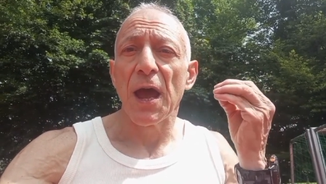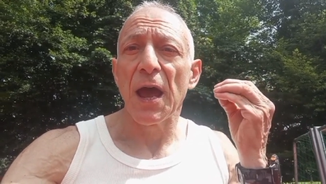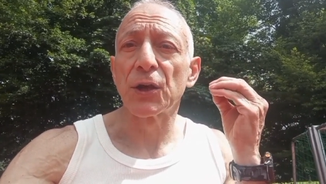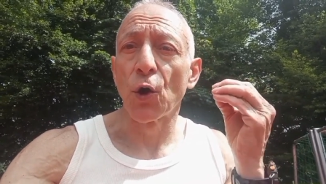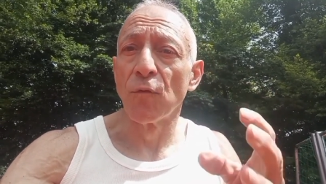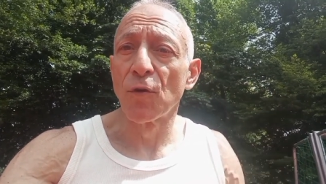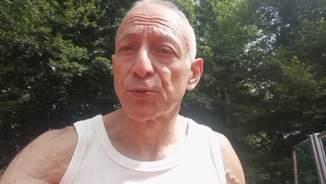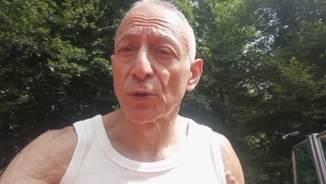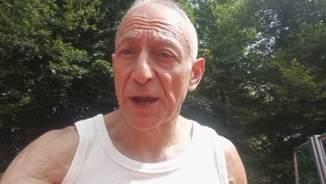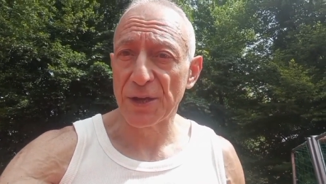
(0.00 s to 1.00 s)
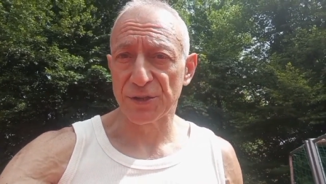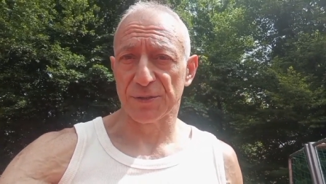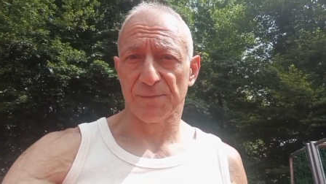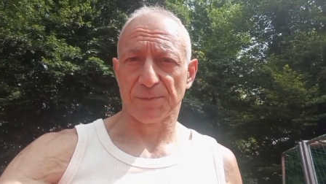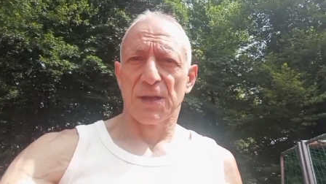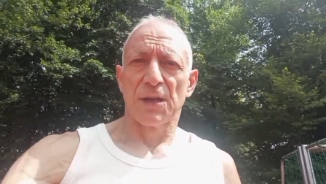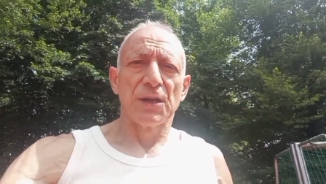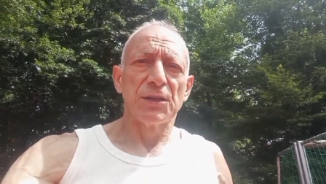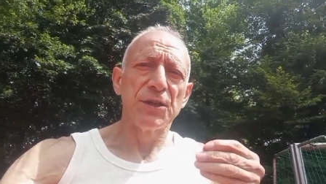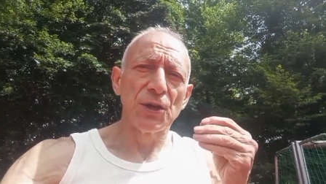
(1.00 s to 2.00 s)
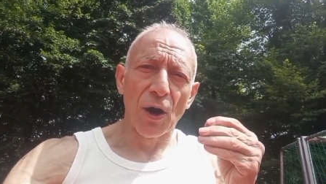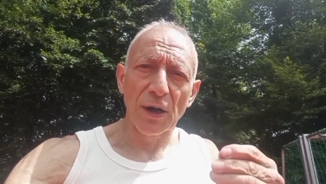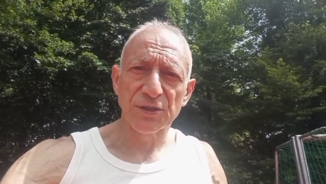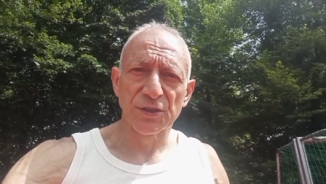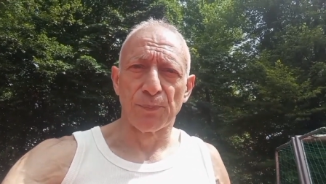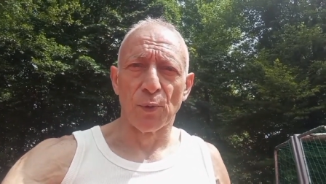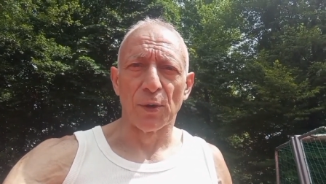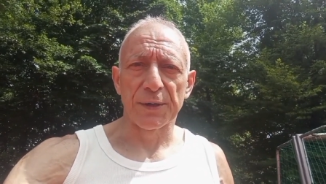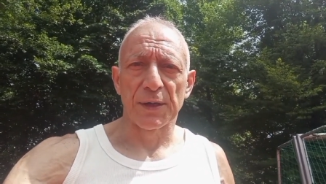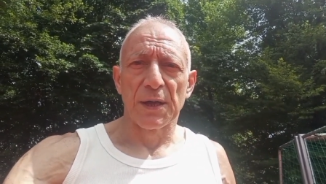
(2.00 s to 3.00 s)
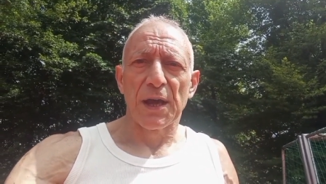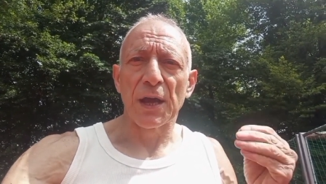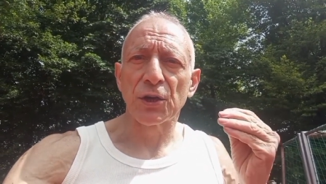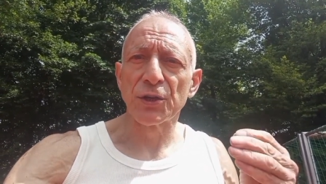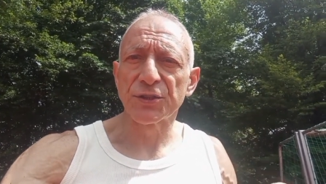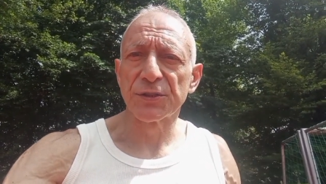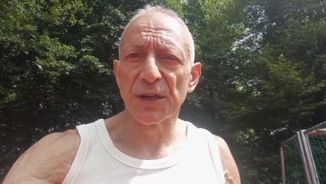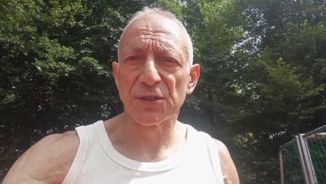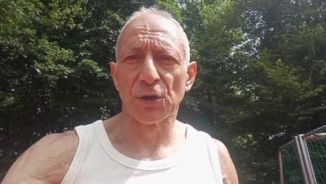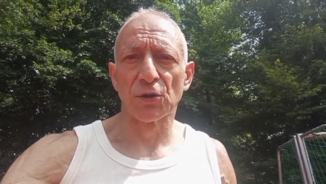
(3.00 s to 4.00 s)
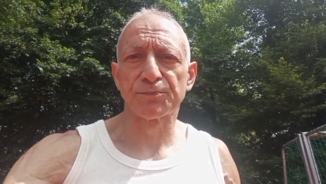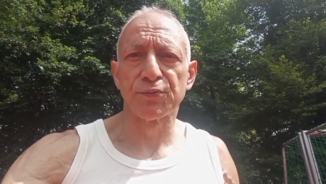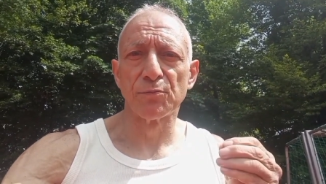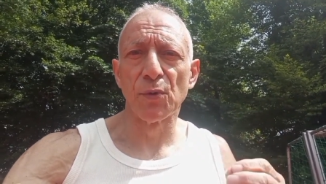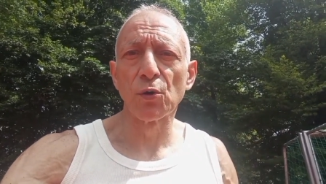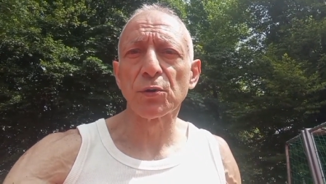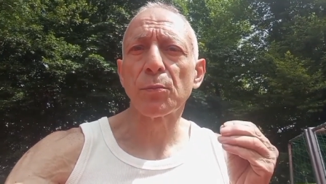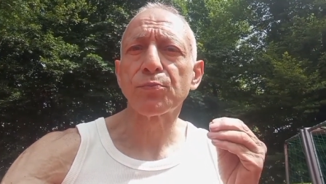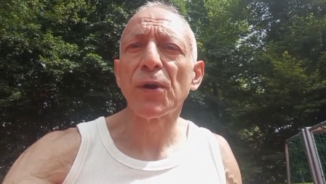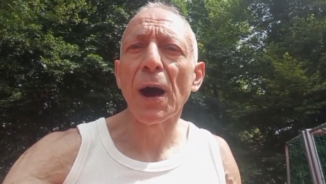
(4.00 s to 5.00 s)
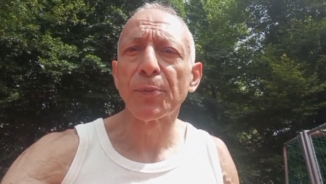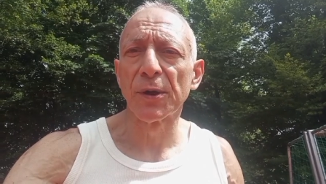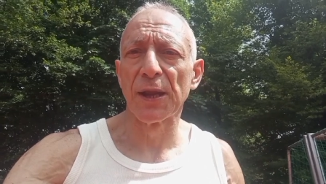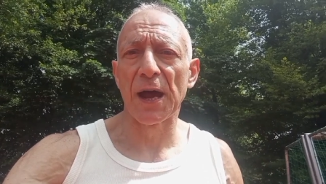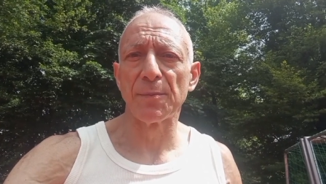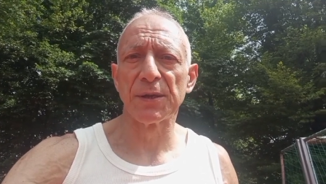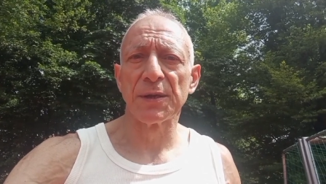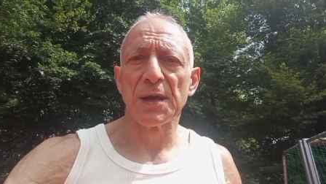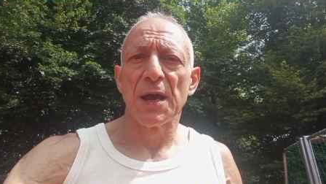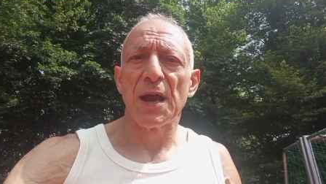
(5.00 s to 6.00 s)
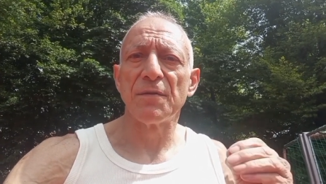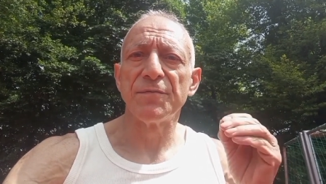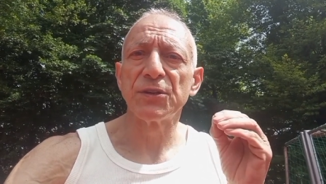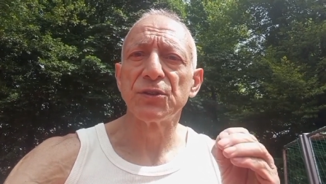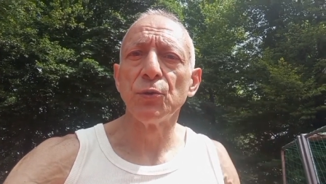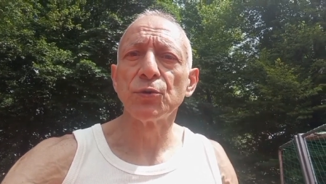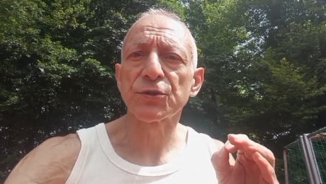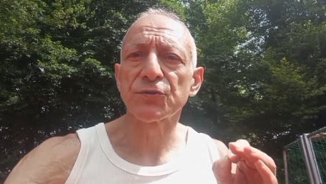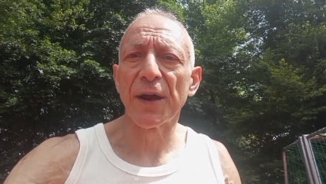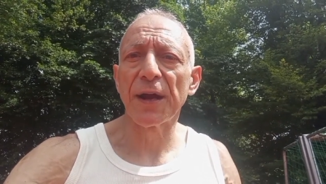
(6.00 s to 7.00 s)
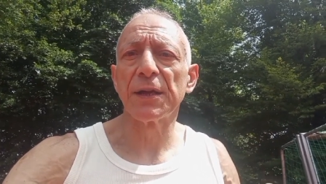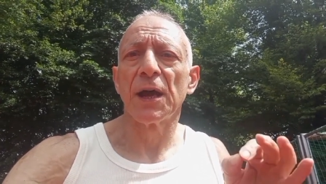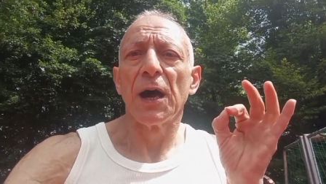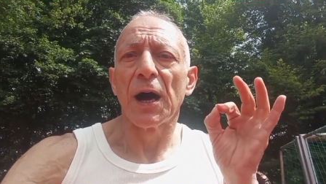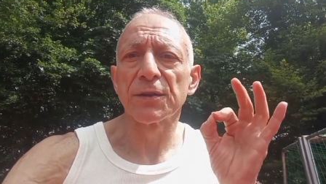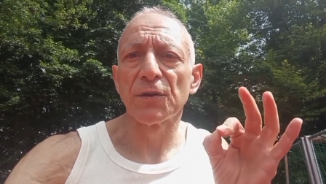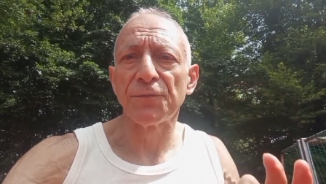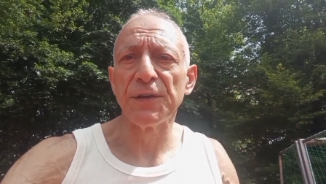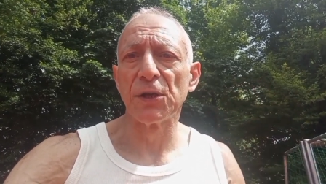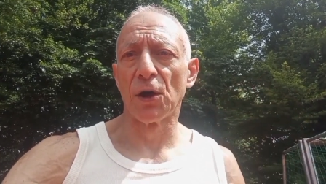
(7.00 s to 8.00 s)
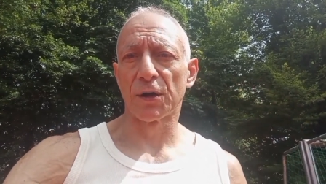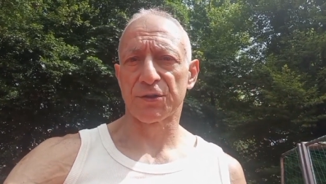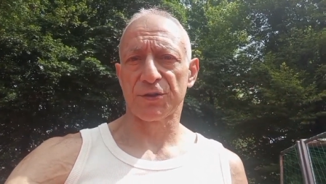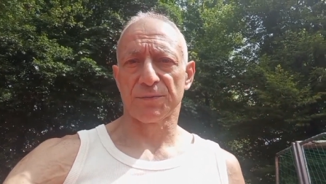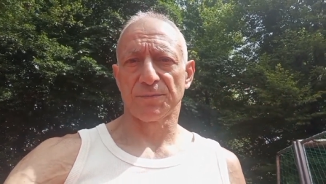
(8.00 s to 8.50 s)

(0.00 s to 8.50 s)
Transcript: and overpronation. The arch support and cushion insoles promote proper alignment and reduce strain on the feet arch.